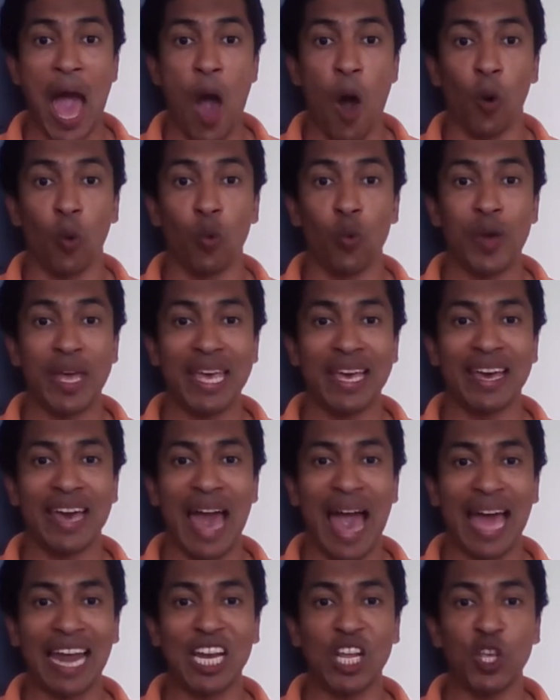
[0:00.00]
We
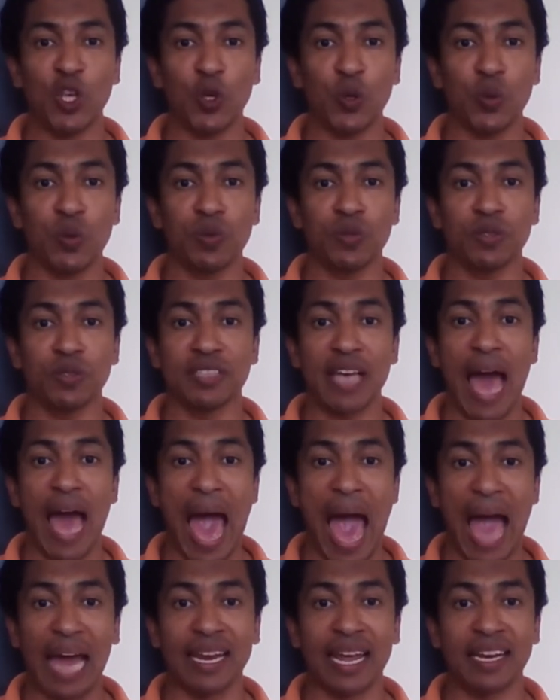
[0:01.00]
can use
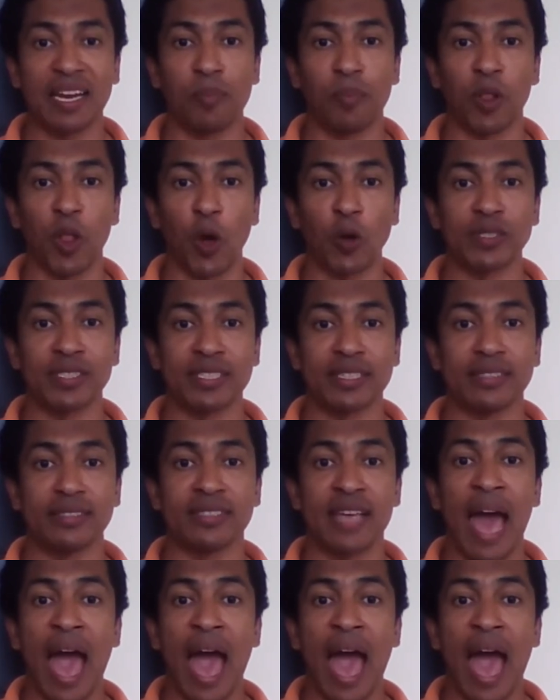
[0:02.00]
anadiploses